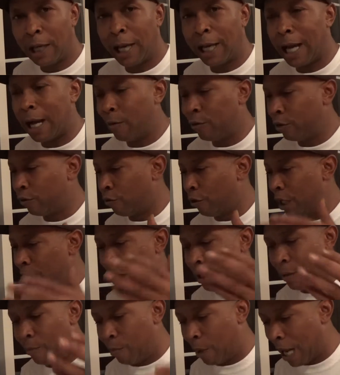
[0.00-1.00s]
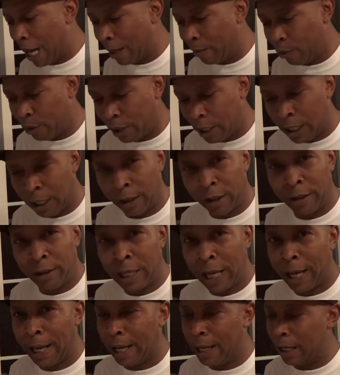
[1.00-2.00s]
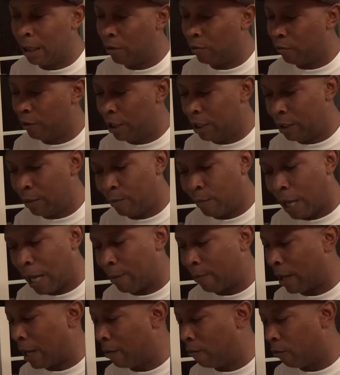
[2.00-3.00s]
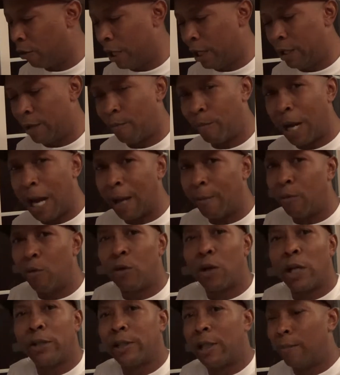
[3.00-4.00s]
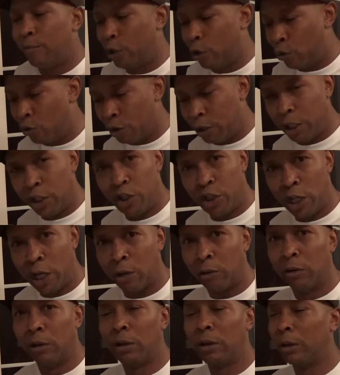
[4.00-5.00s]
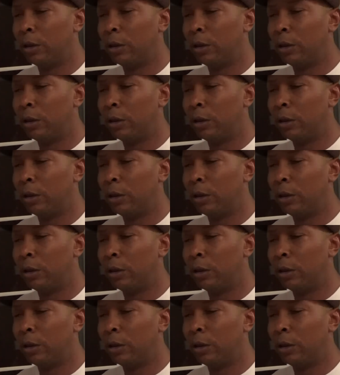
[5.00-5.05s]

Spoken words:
Like I was reading the Bible the other day. I don't read the Bible. I'm reading the Bible because I'm doing the show.